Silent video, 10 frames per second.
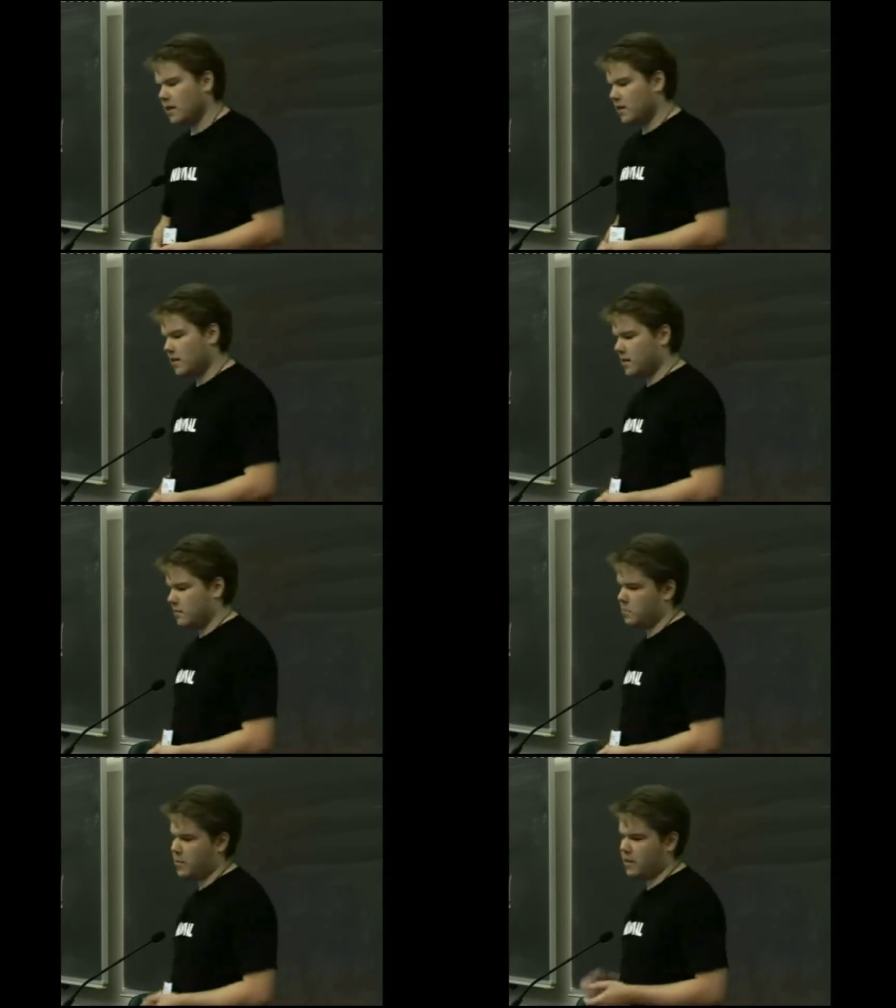Uh,
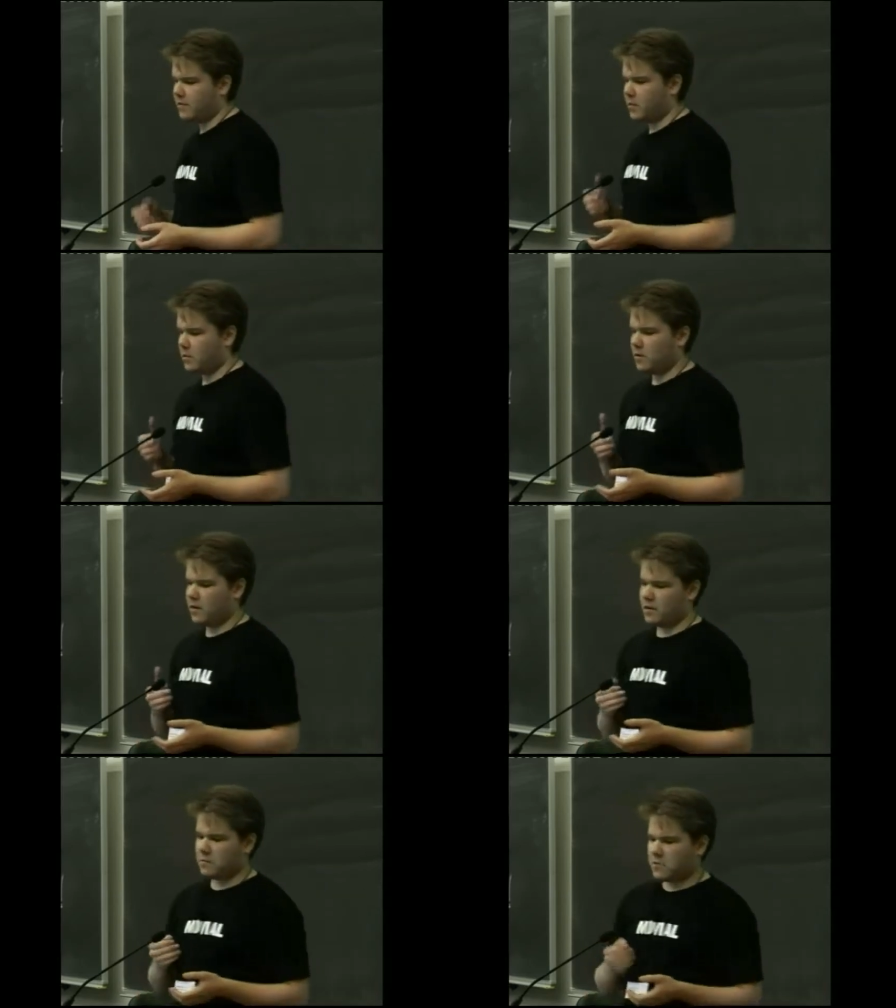but if you
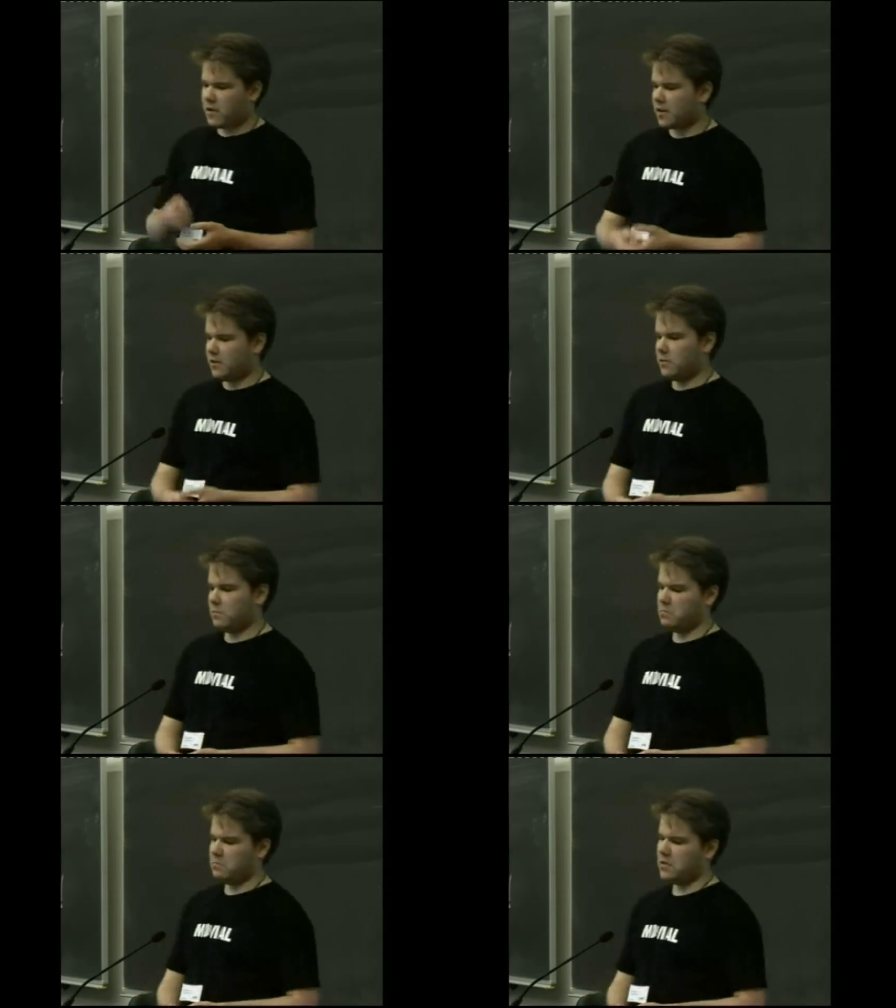are trying to
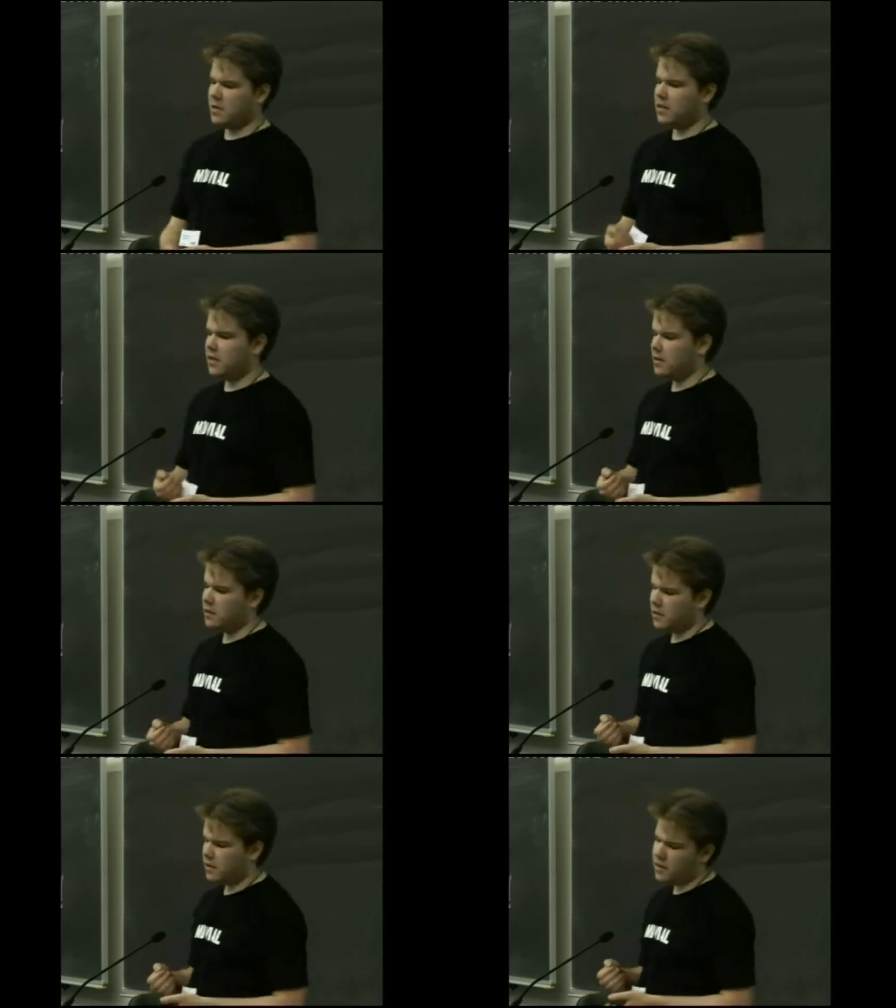
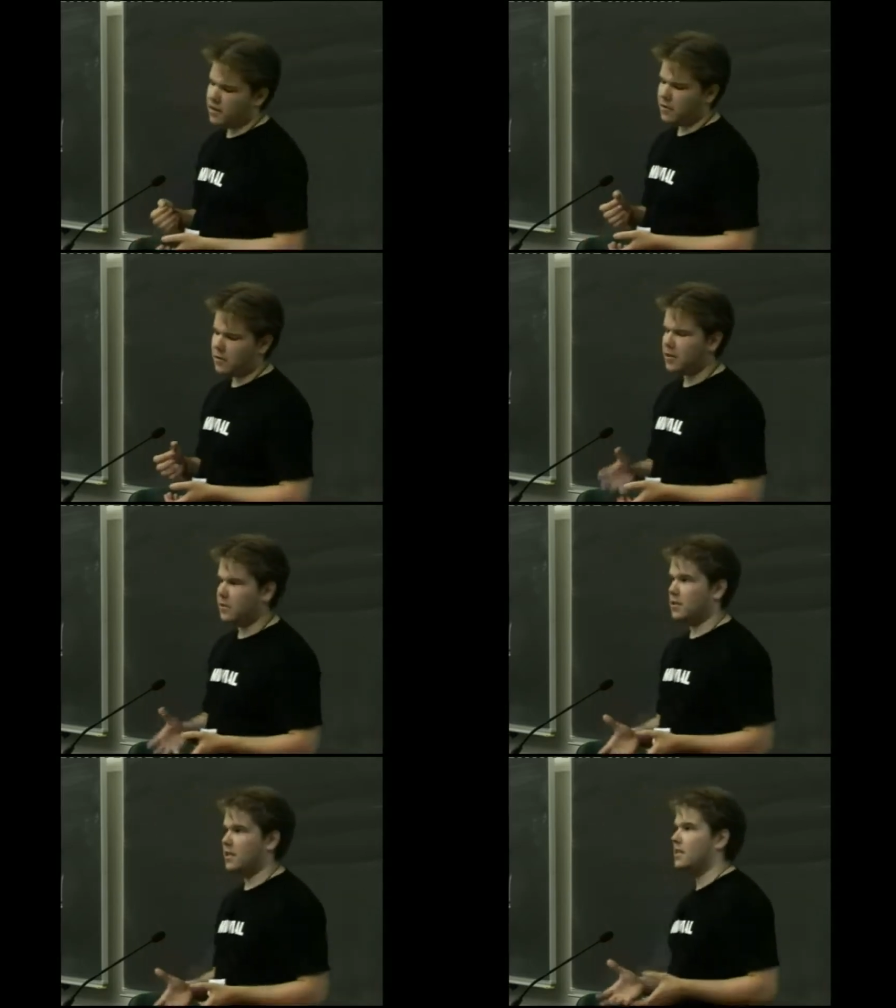
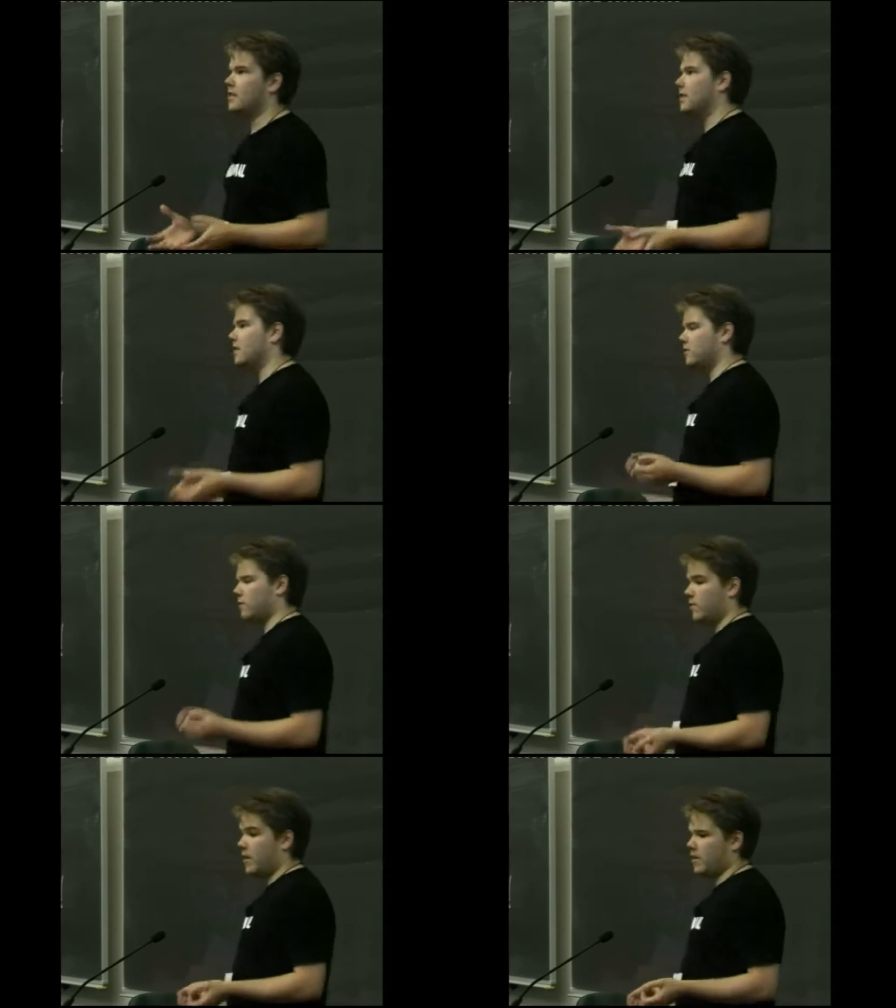reuse existing
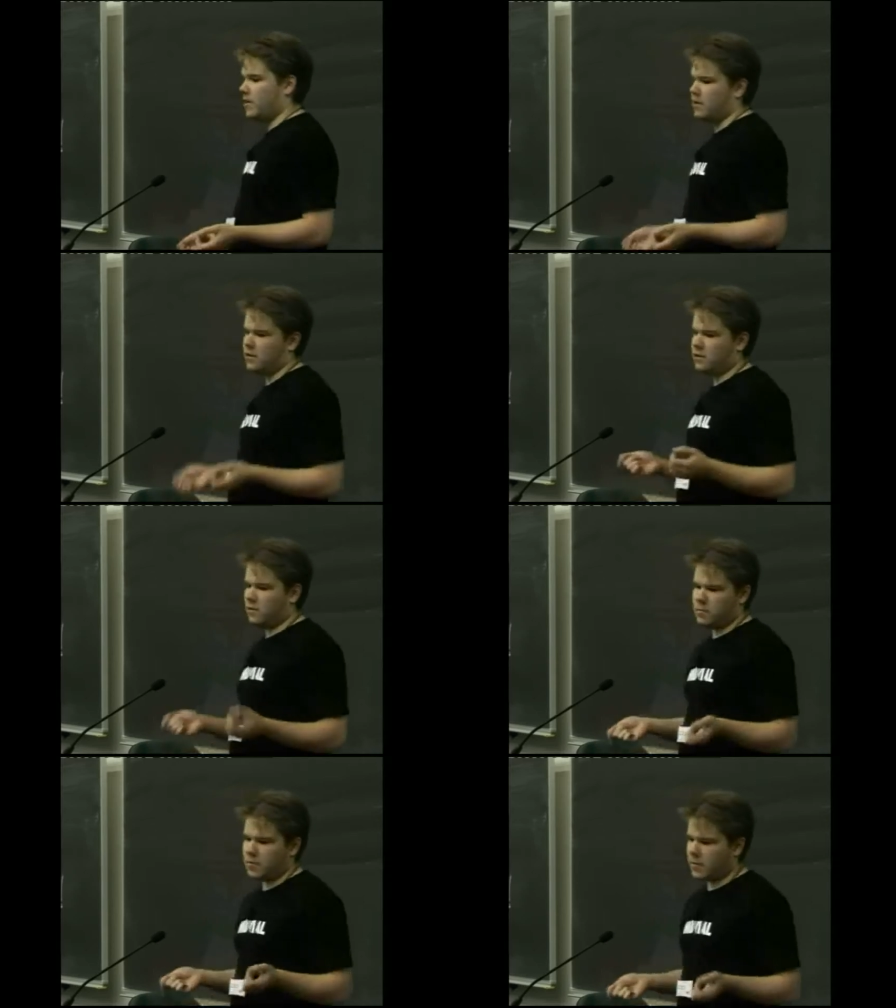software, you
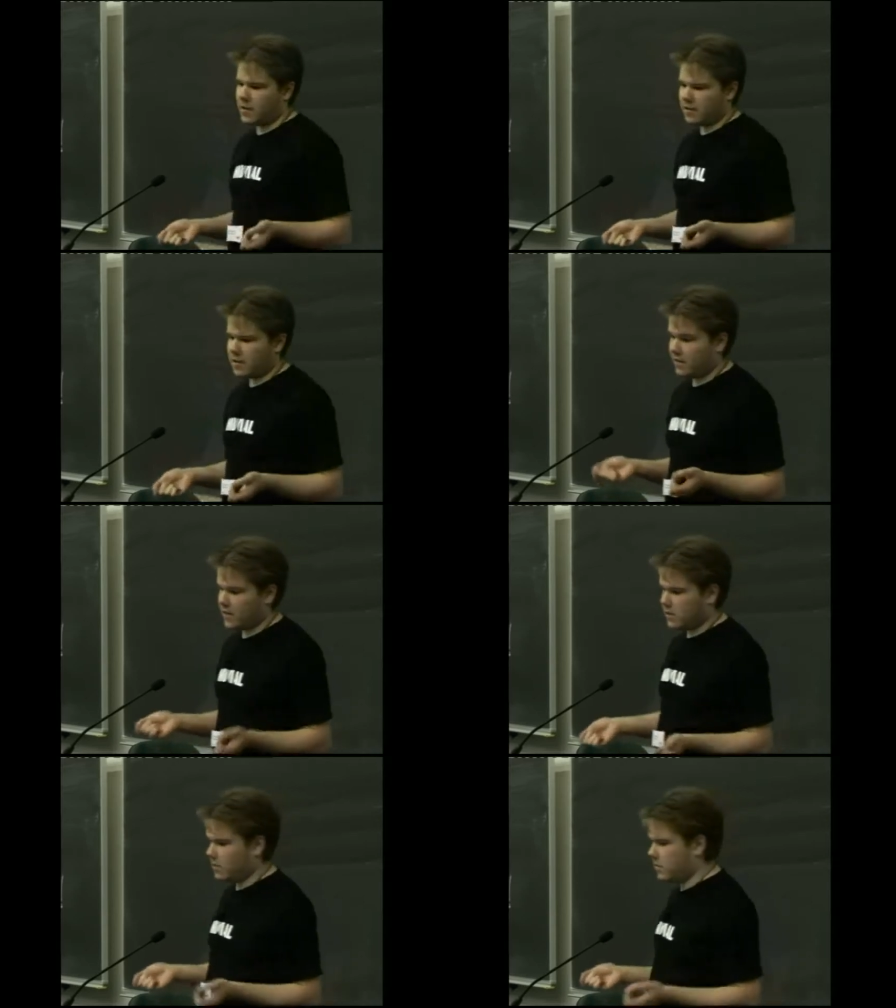probably don't have
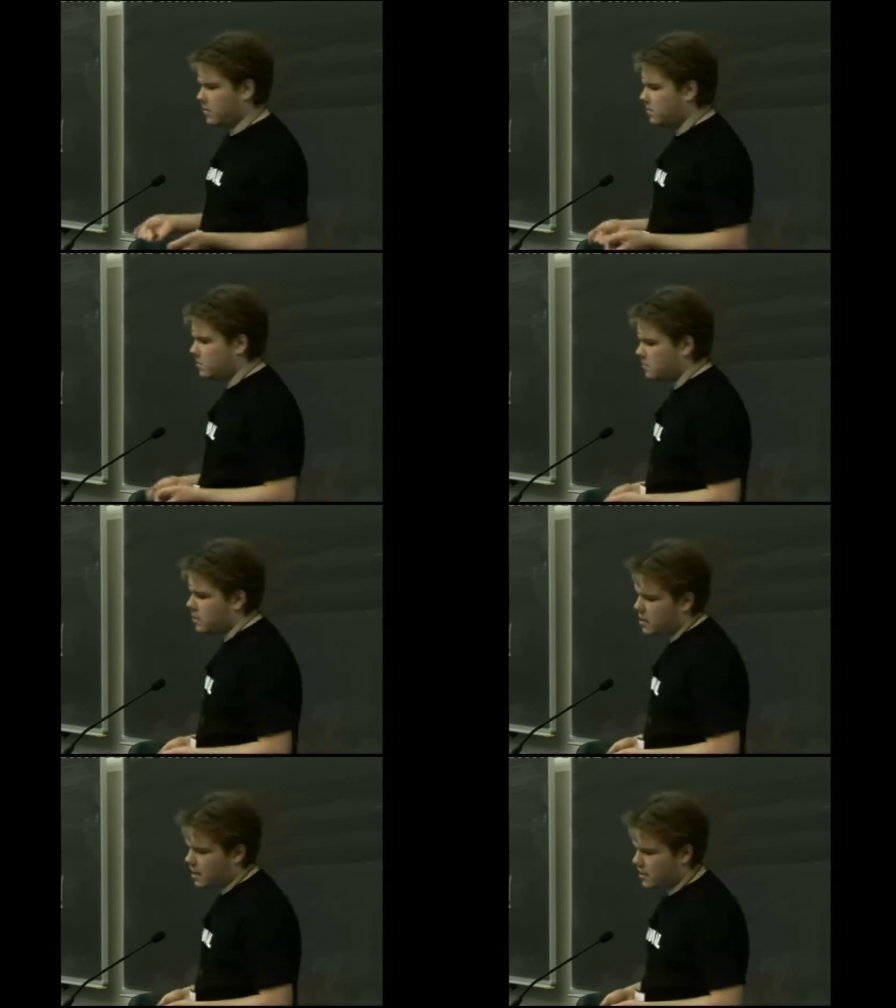that option.
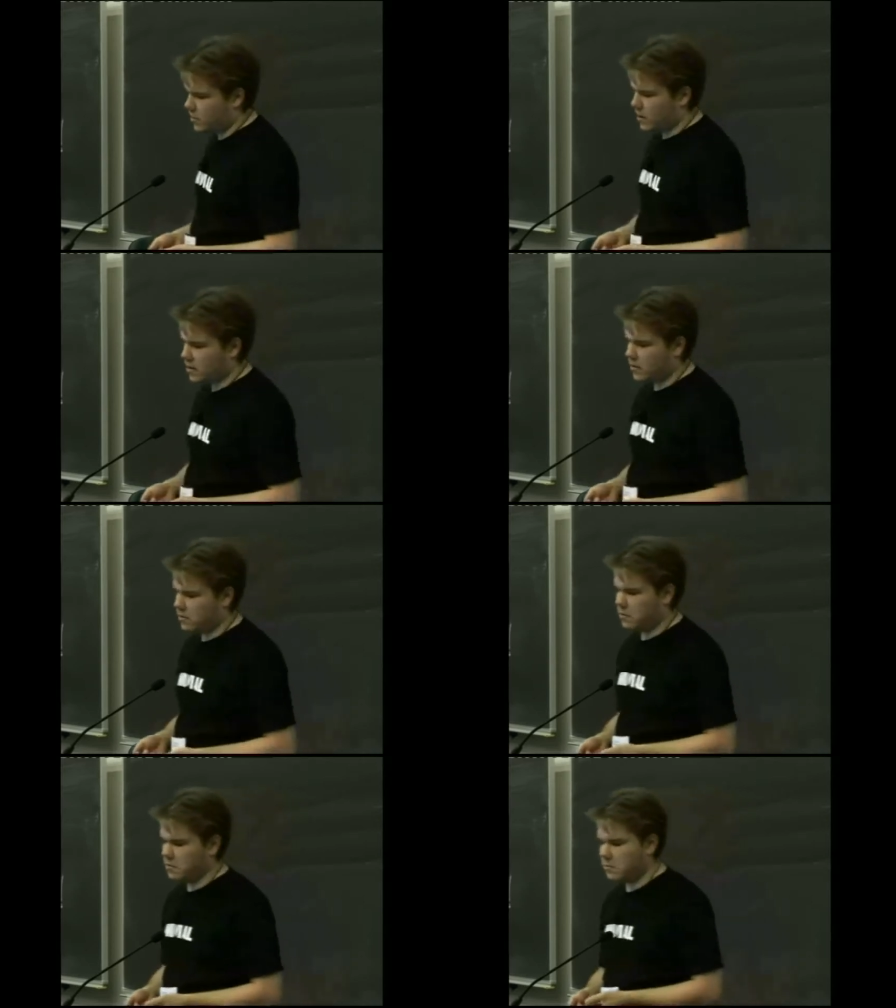And you want
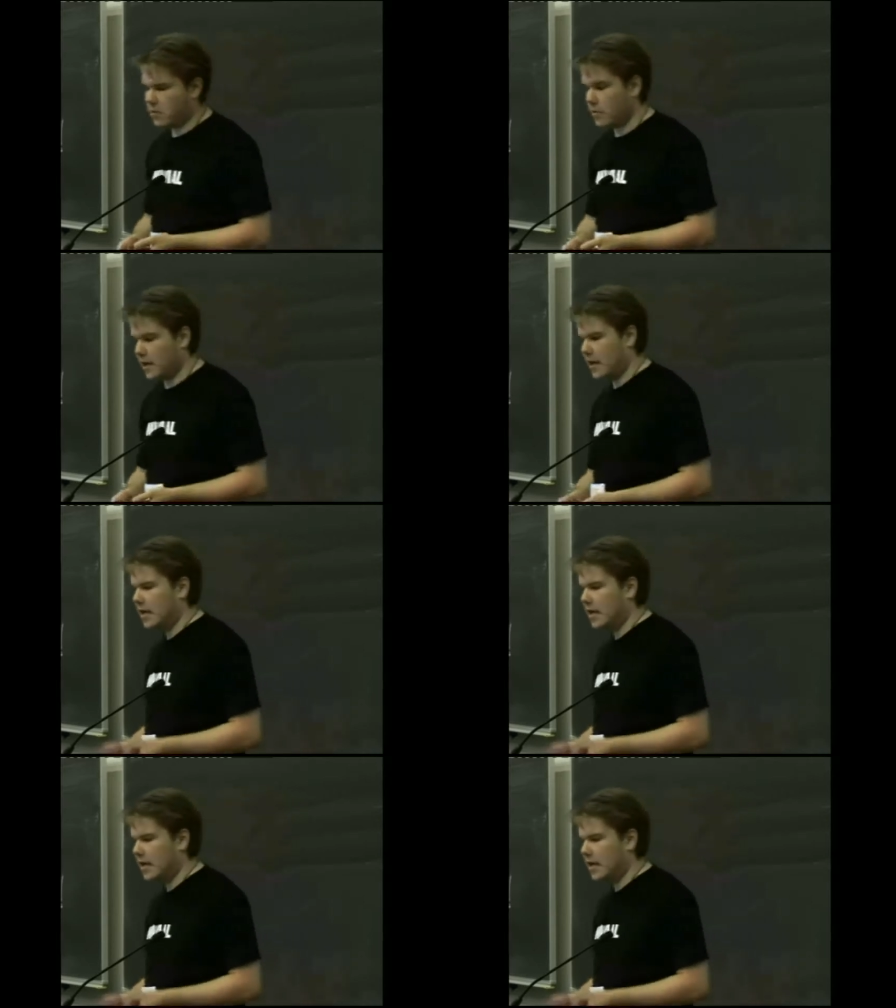to probably